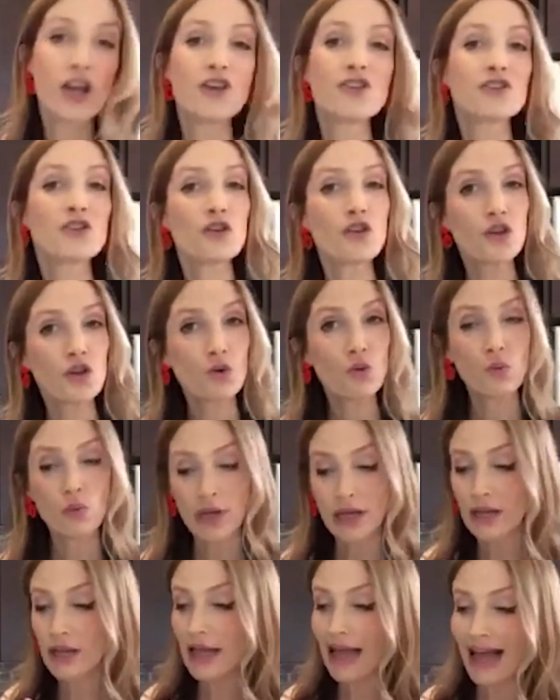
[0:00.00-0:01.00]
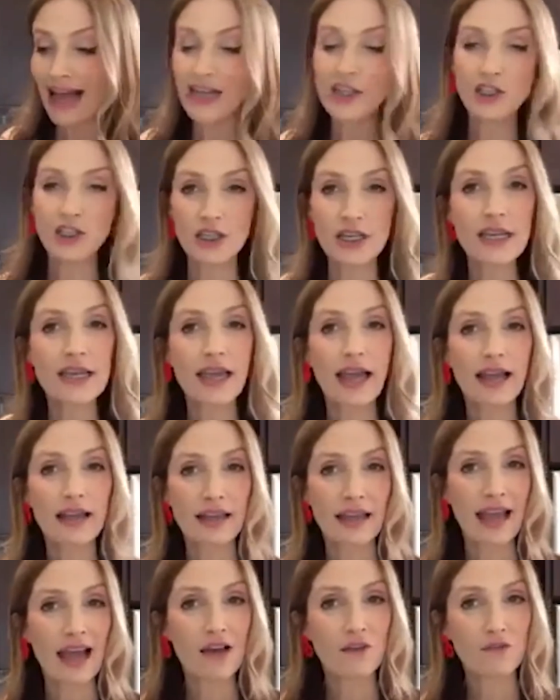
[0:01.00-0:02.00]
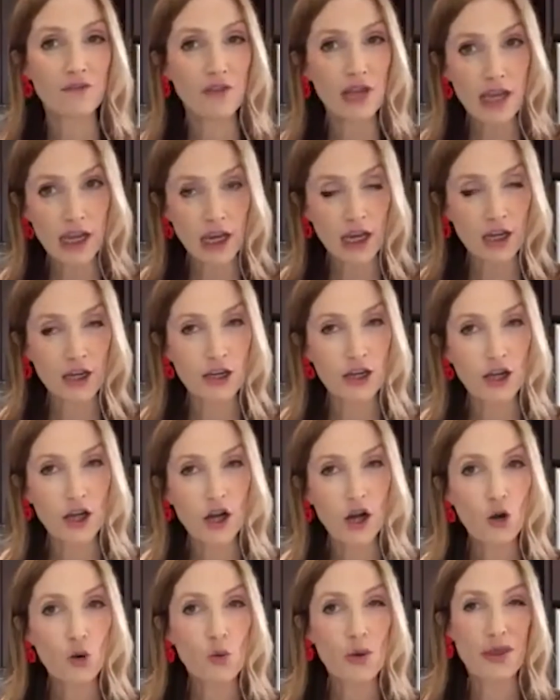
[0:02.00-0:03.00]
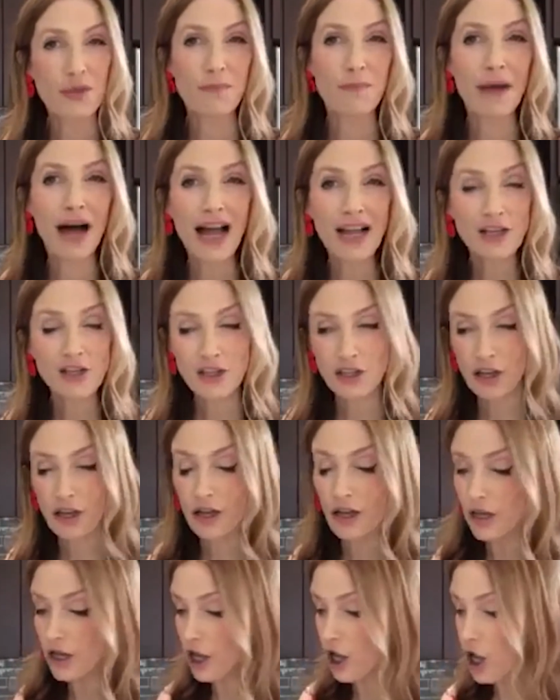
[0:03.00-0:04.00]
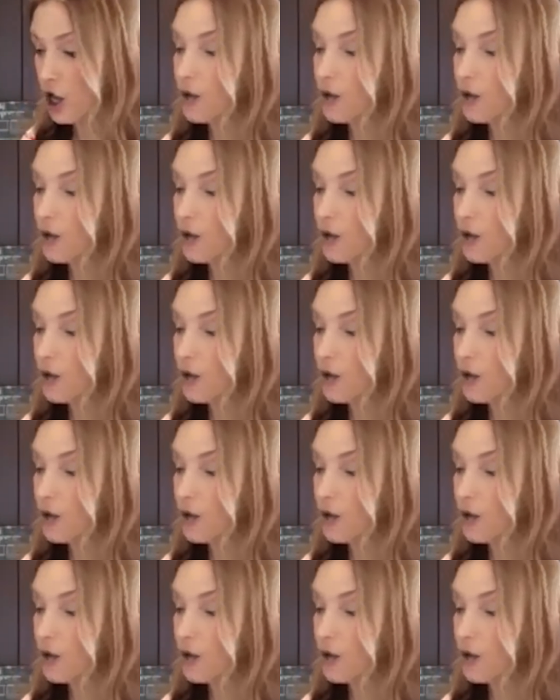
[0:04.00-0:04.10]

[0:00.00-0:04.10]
So you will actually get caffeine with matcha,